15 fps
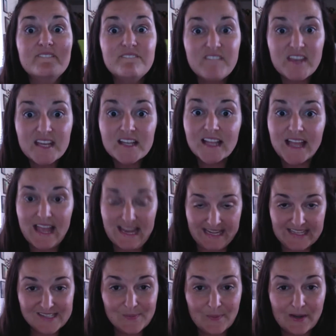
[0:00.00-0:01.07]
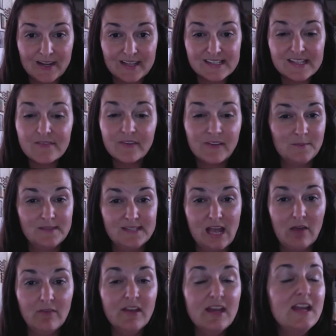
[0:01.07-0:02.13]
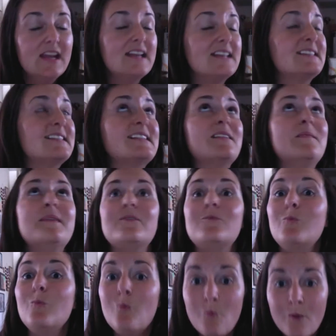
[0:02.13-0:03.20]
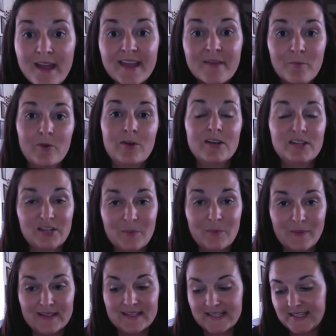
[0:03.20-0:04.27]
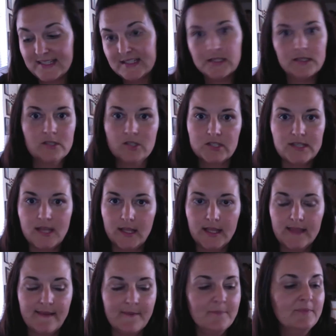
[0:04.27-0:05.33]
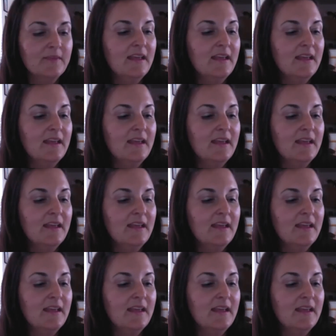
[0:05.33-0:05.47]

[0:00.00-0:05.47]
feel it and experience it for themselves is going to mean way more in your business than just telling them.